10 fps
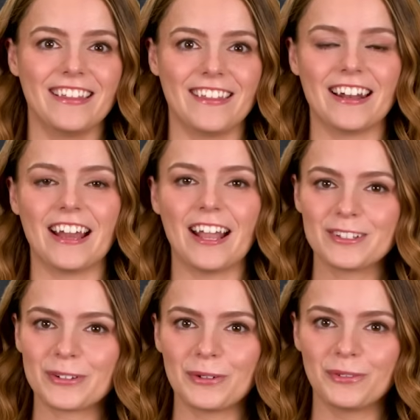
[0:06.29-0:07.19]
That
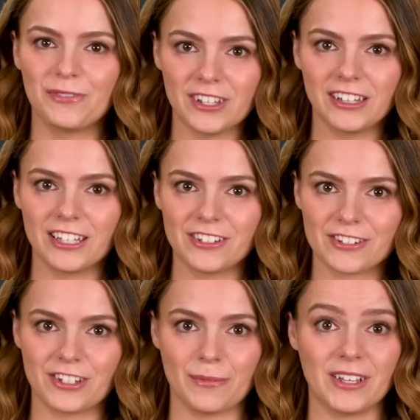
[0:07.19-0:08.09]
ice cold feeling in your
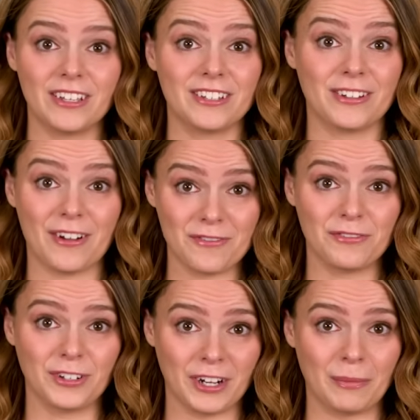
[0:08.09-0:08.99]
stomach is
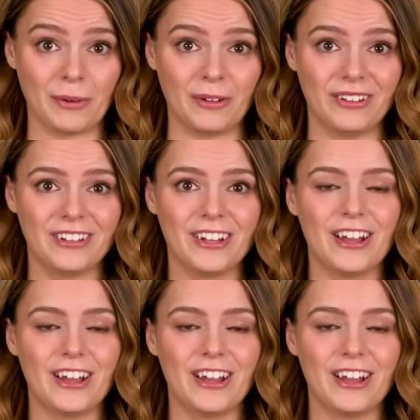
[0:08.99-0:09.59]
unforgettable.